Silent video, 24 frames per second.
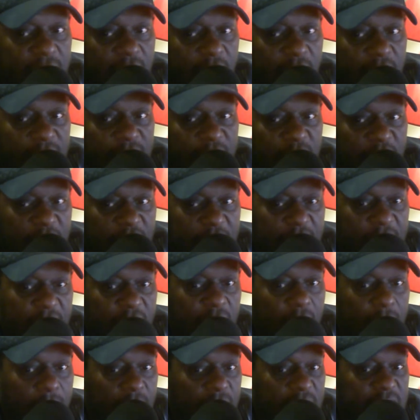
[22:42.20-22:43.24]
of their
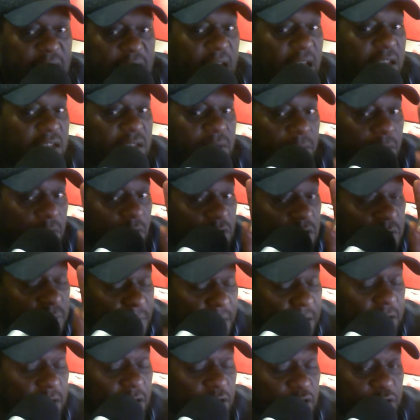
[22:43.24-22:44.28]
income on taxable
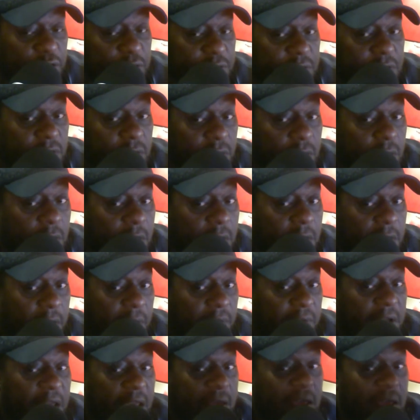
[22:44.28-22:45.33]
expenditures.
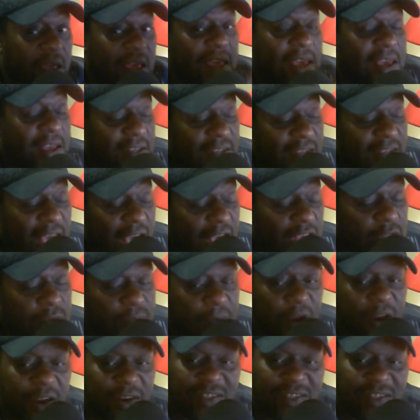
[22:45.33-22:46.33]
Okay. Taxpayers,